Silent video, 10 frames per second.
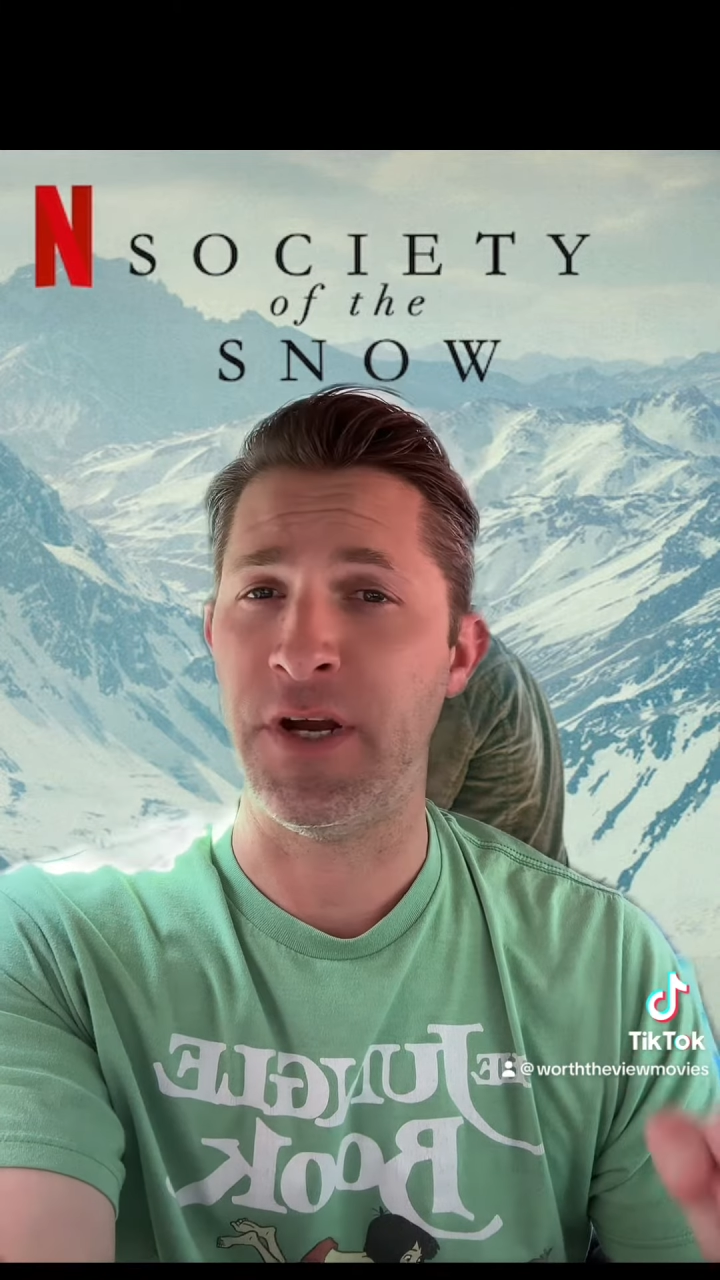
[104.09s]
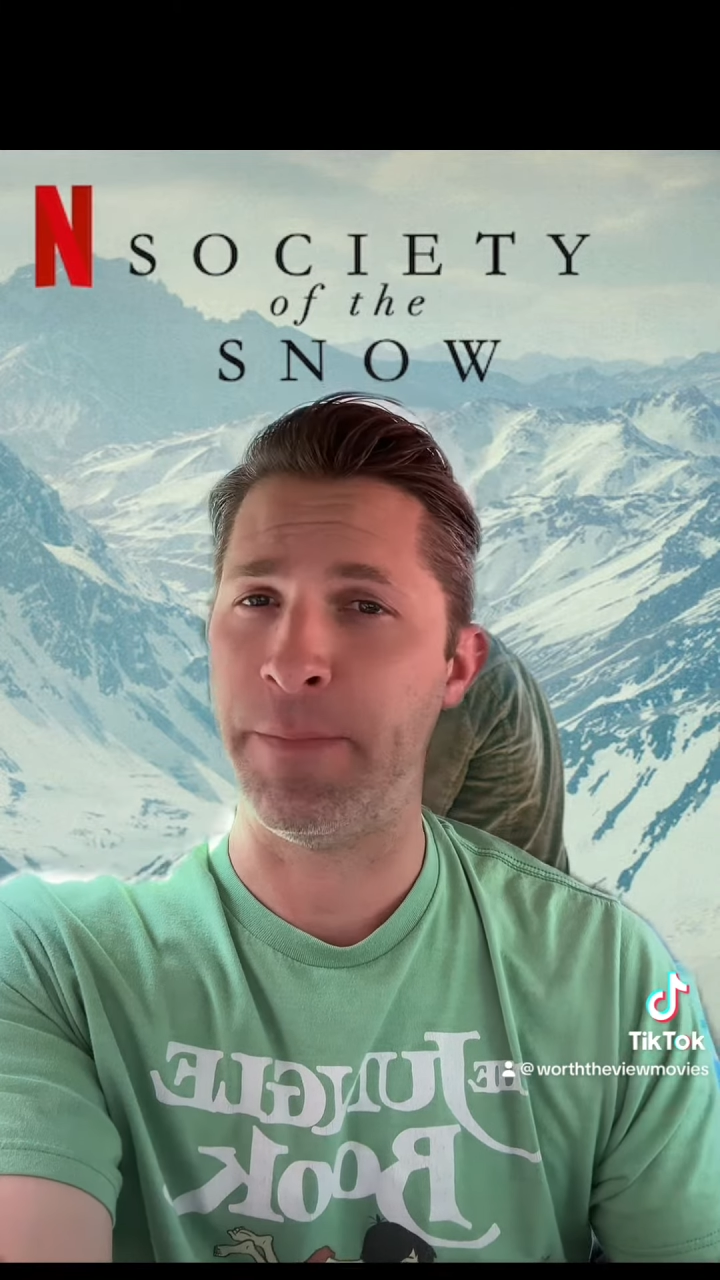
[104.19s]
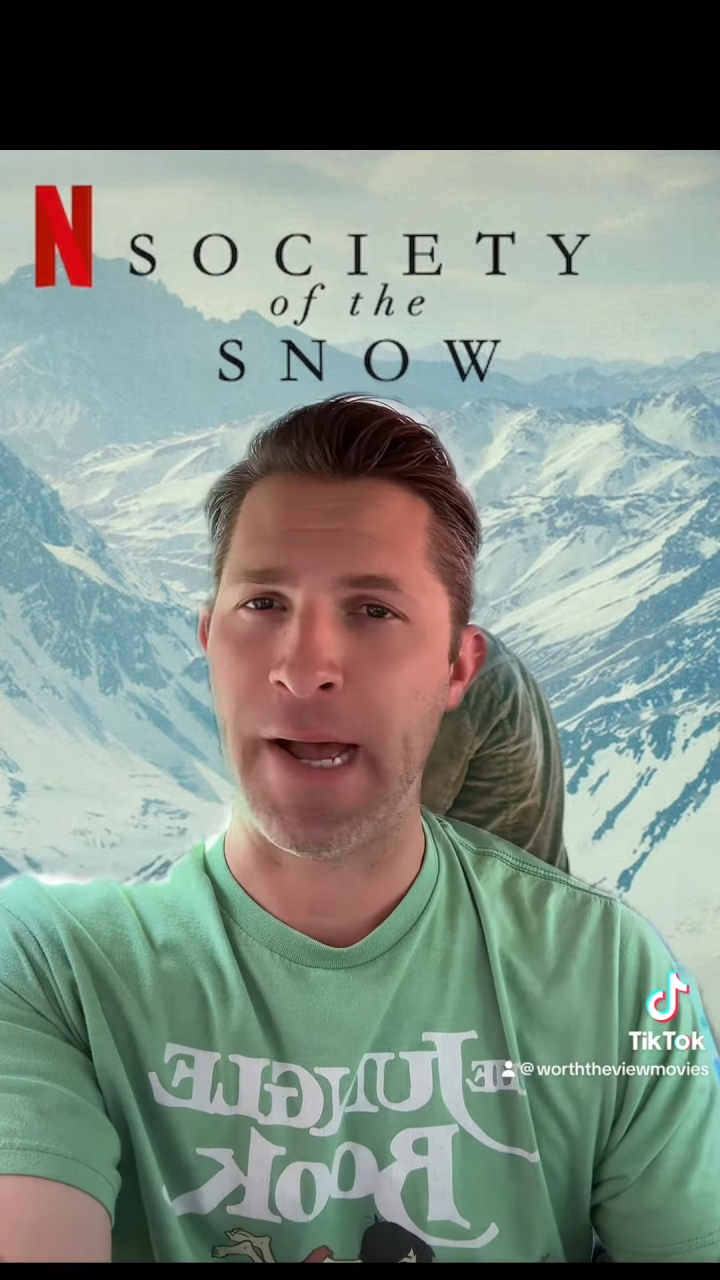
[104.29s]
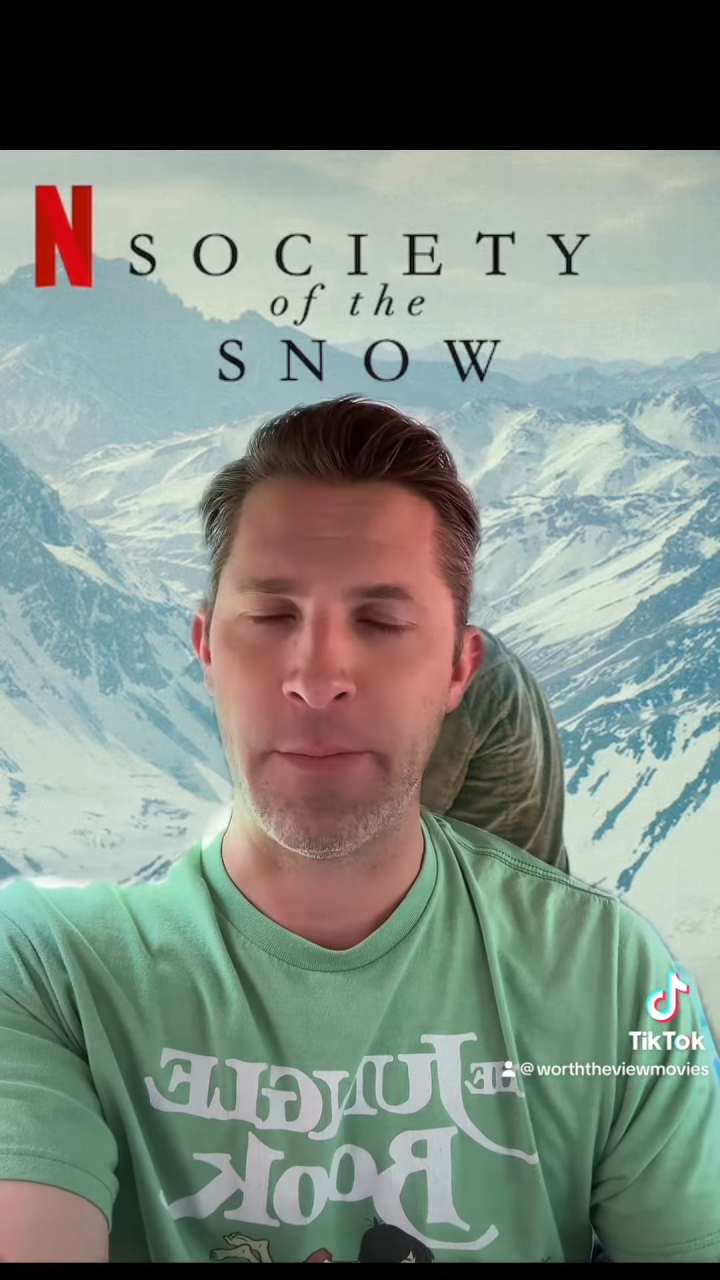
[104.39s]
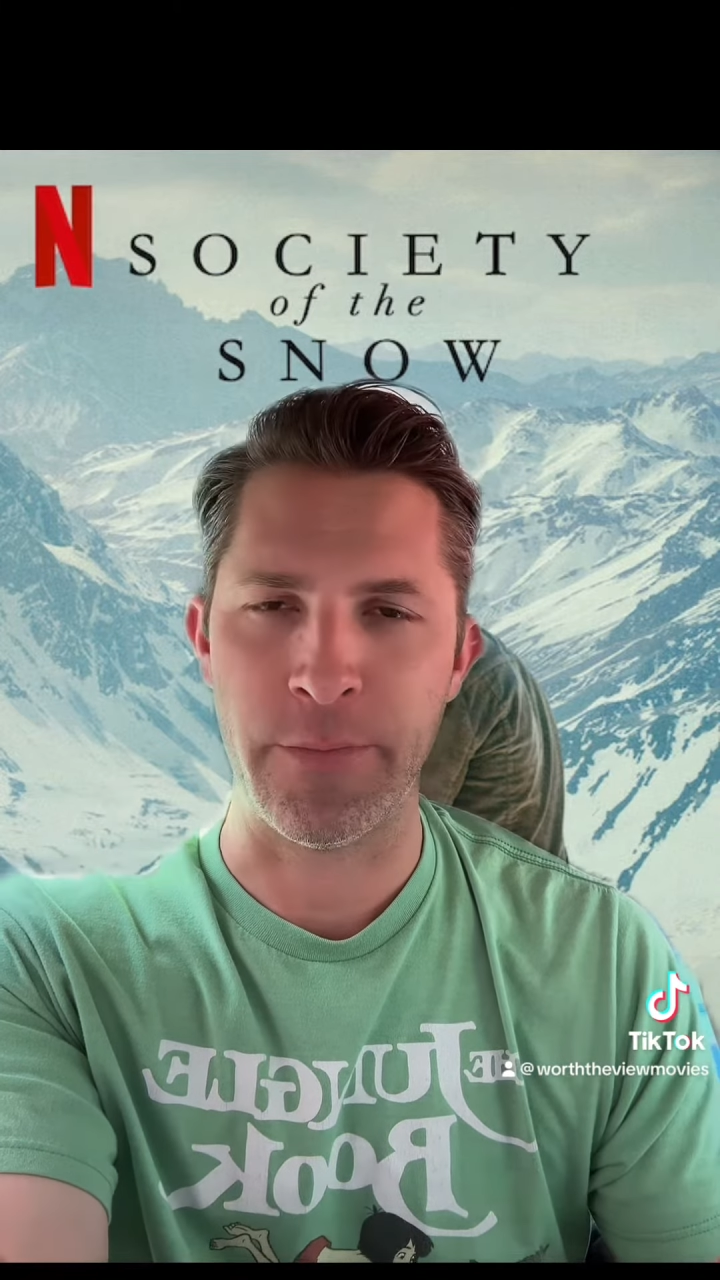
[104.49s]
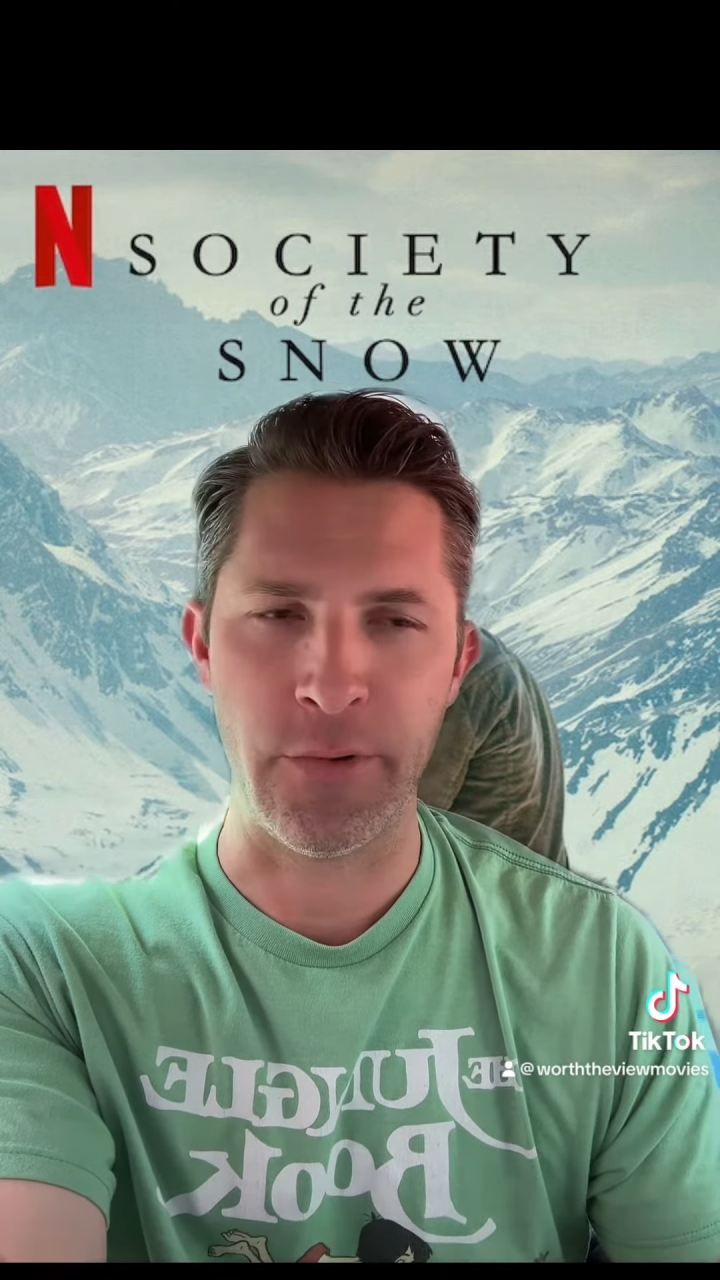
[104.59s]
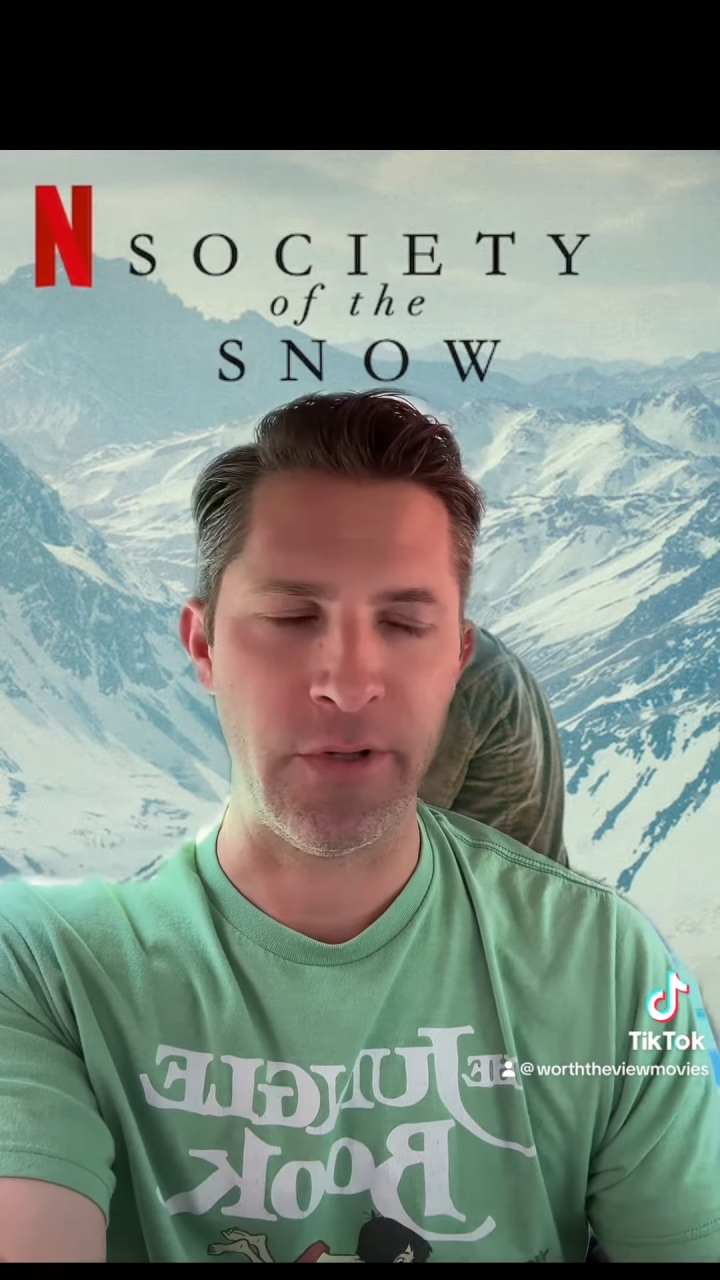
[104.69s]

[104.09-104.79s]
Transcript: palpable,